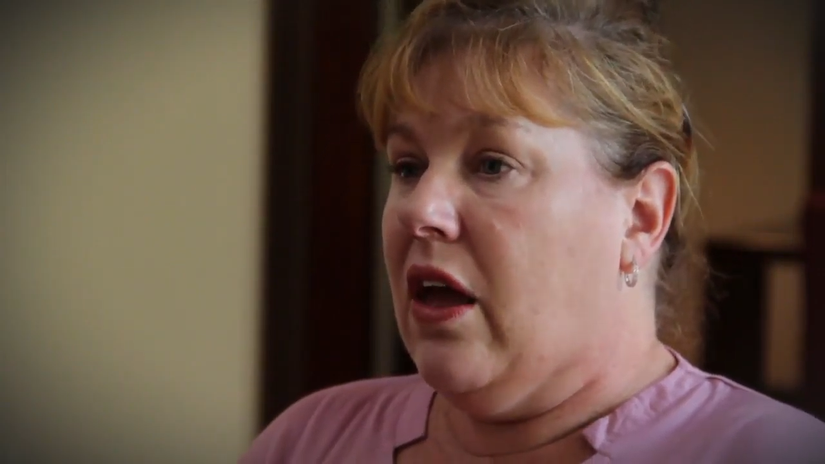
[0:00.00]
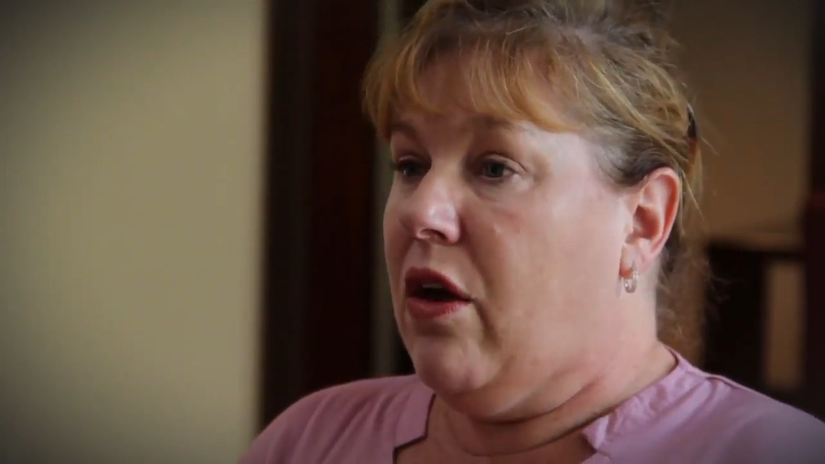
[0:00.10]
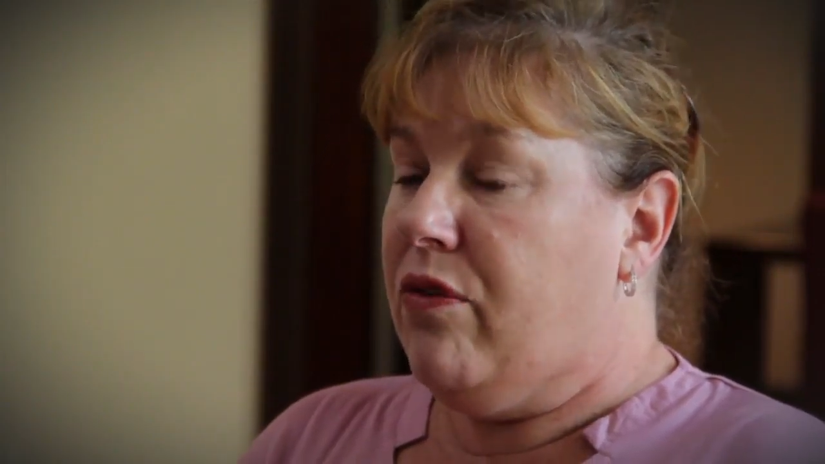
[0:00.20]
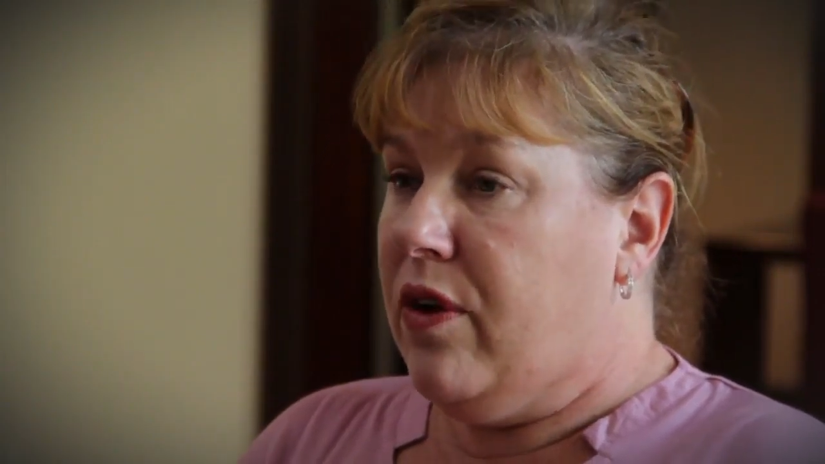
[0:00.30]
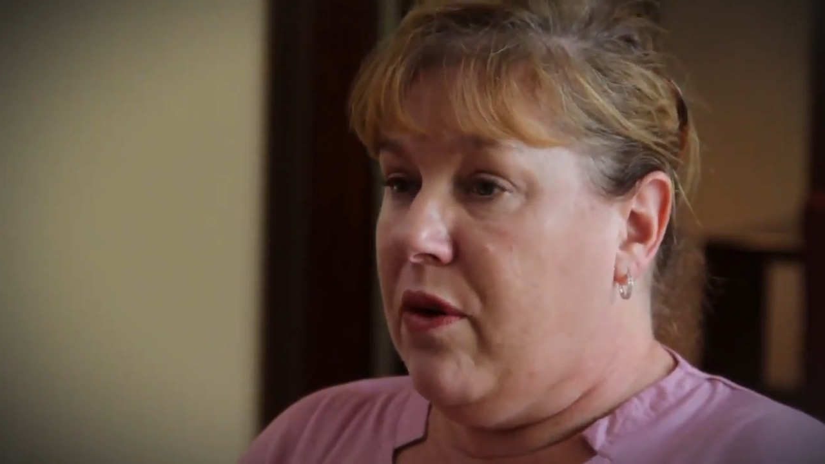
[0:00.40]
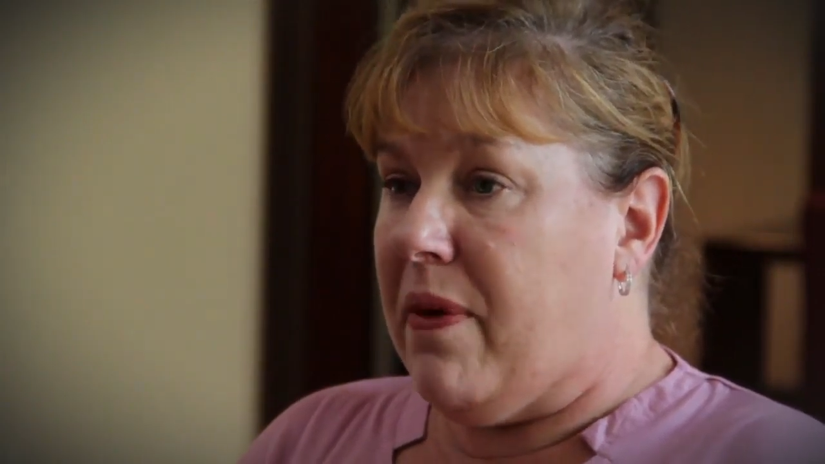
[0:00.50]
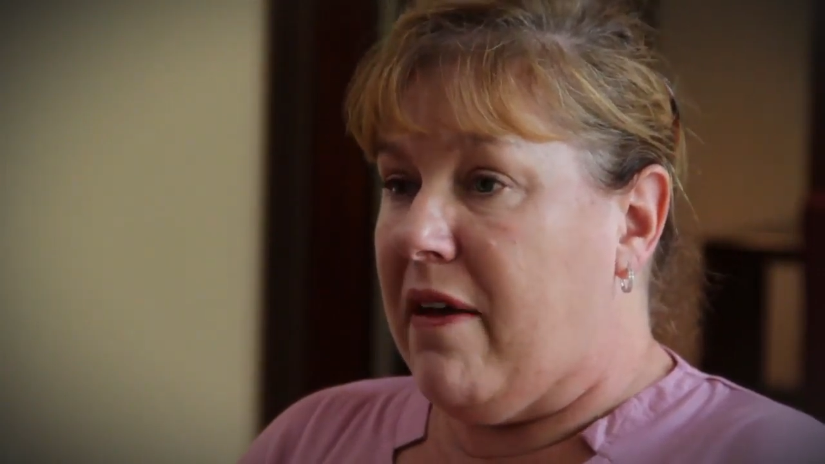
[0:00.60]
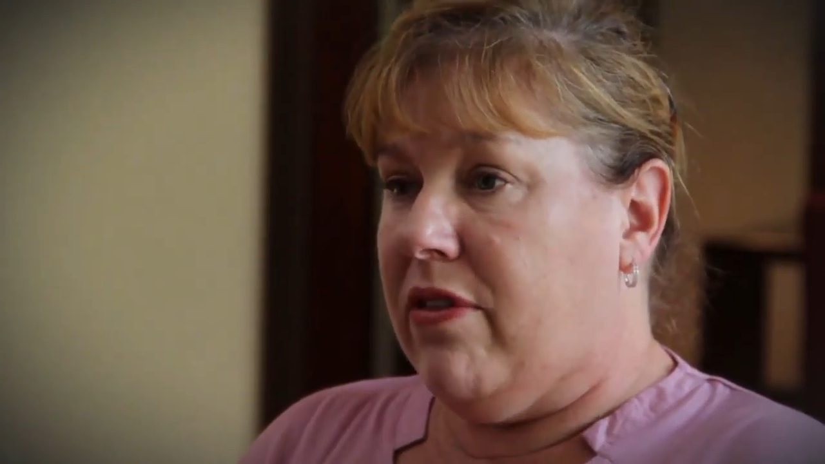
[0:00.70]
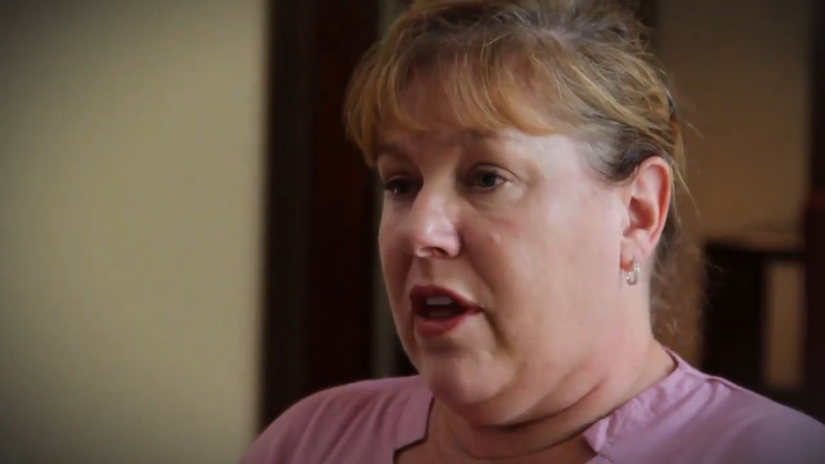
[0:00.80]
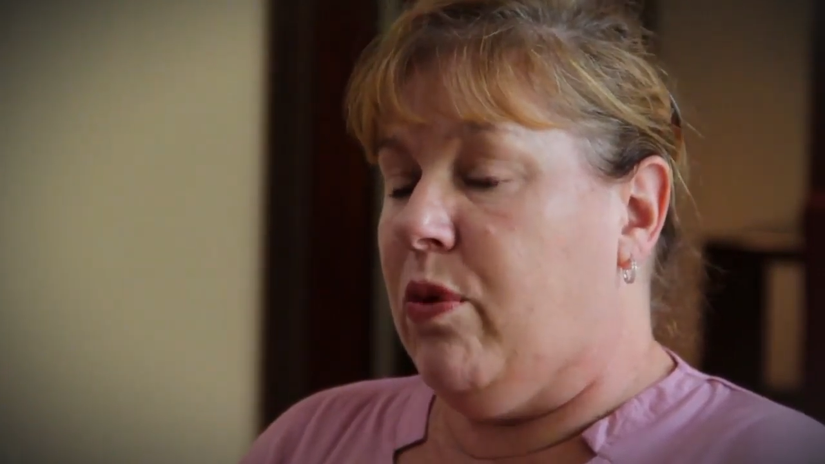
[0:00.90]
Over and
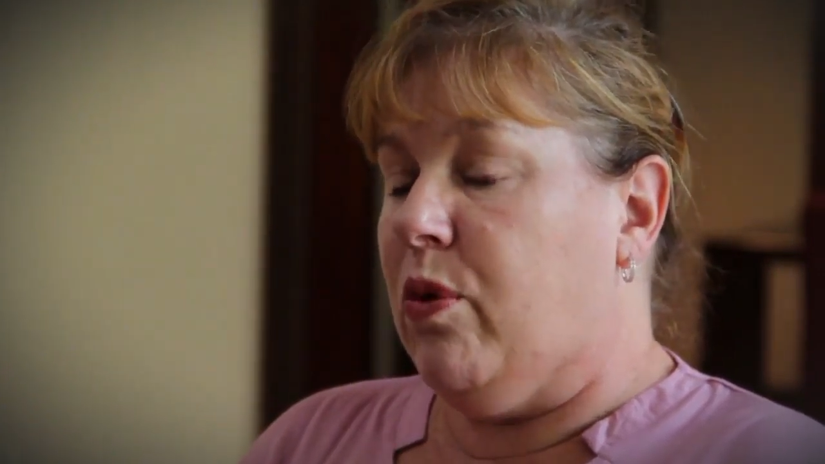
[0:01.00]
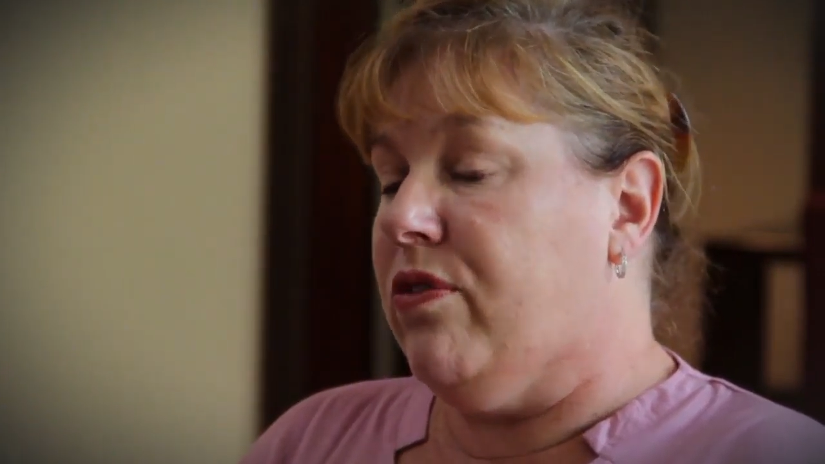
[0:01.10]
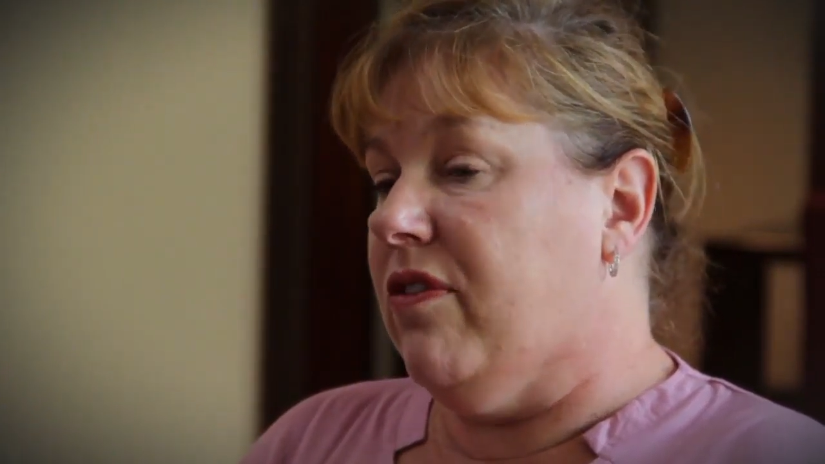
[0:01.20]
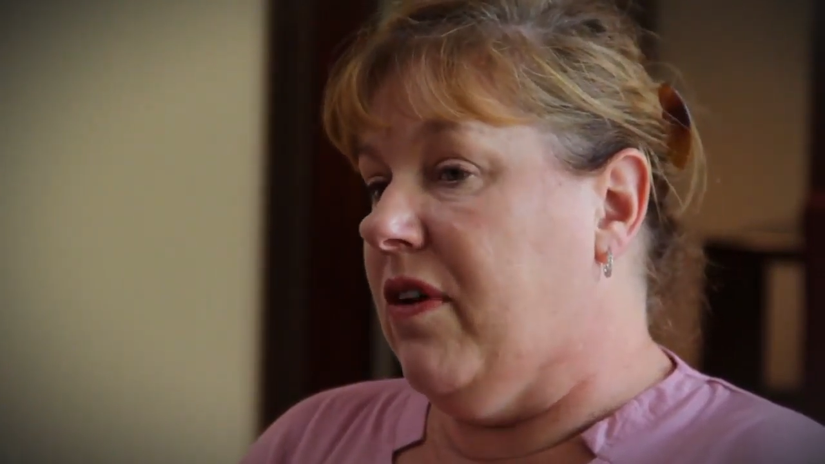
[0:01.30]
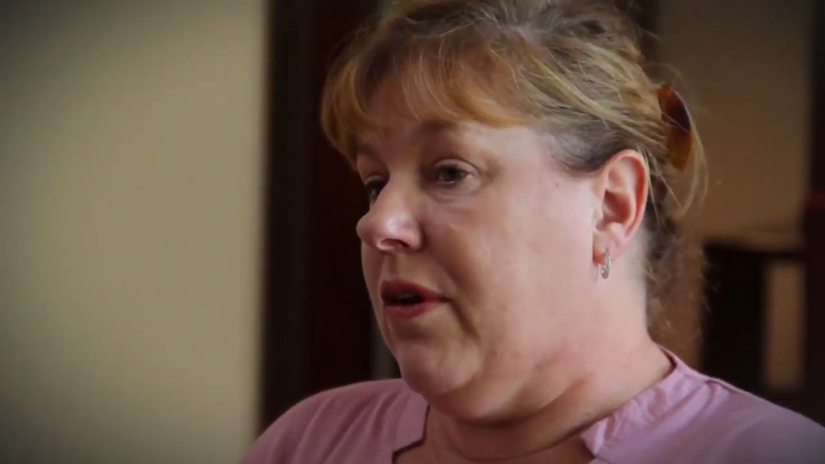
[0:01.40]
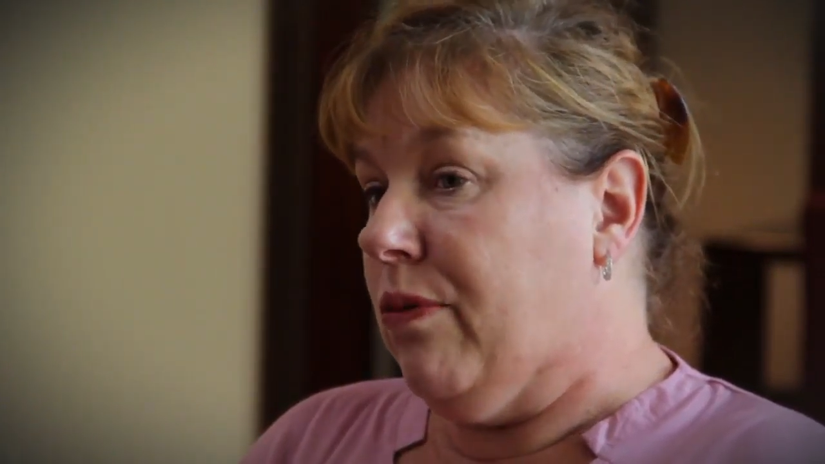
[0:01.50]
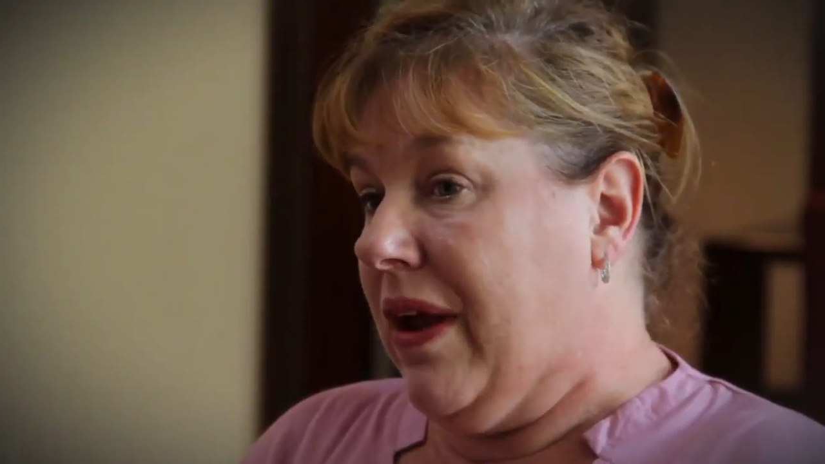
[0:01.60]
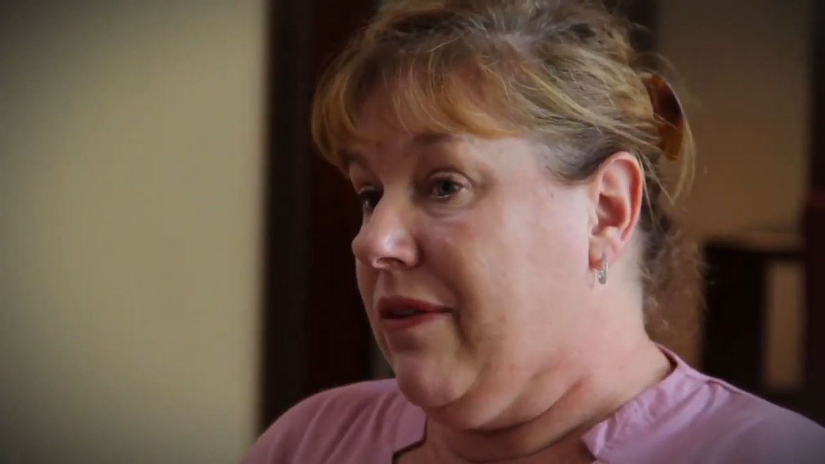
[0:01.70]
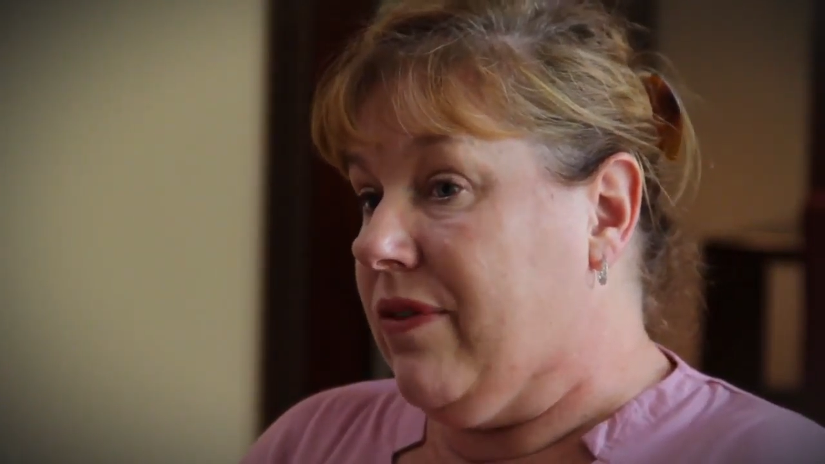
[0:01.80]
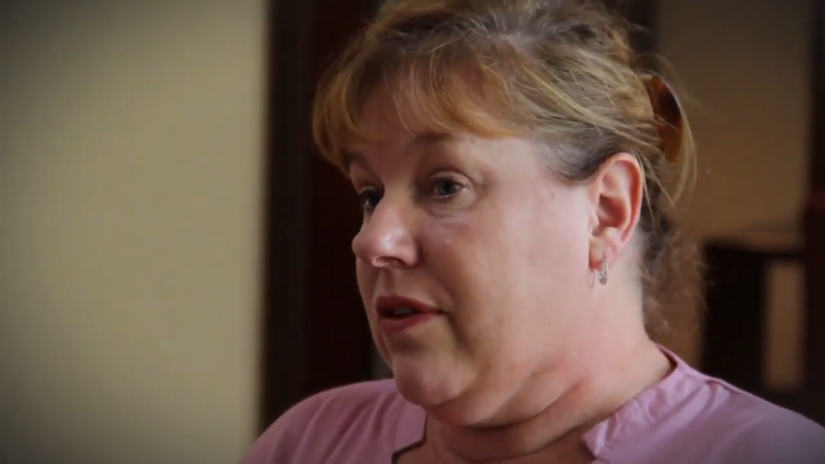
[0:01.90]
above that, we're also very
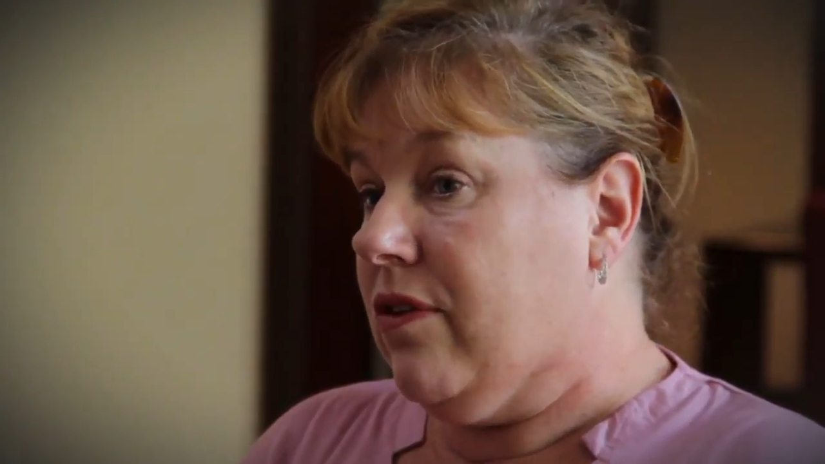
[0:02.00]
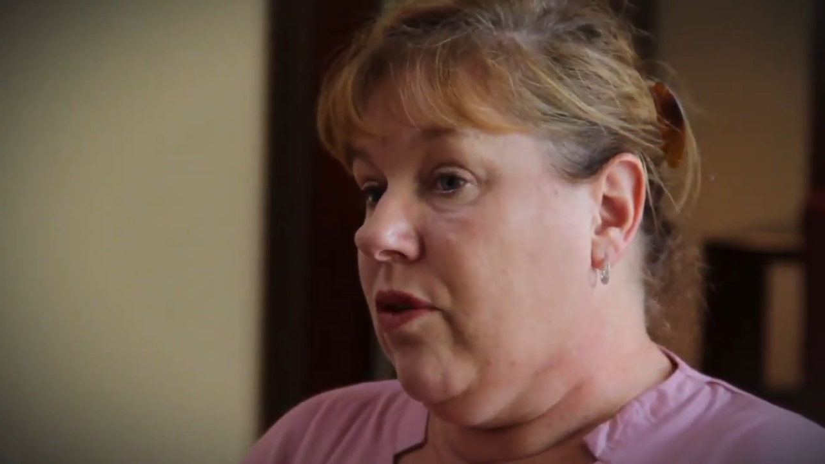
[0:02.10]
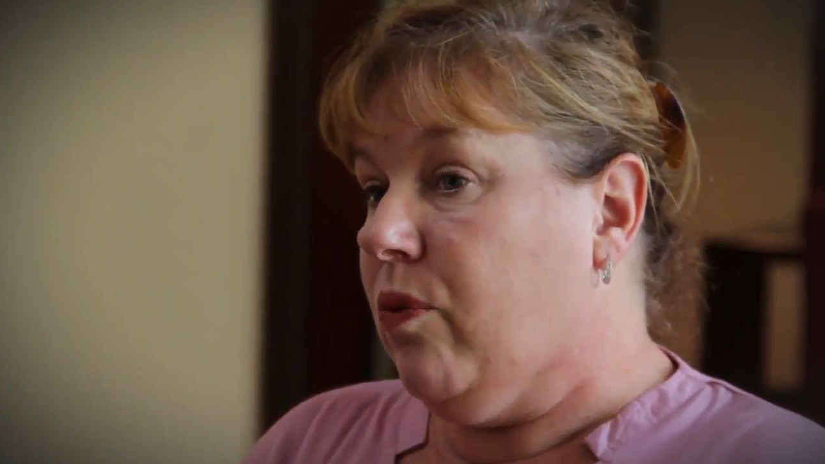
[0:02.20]
relevant.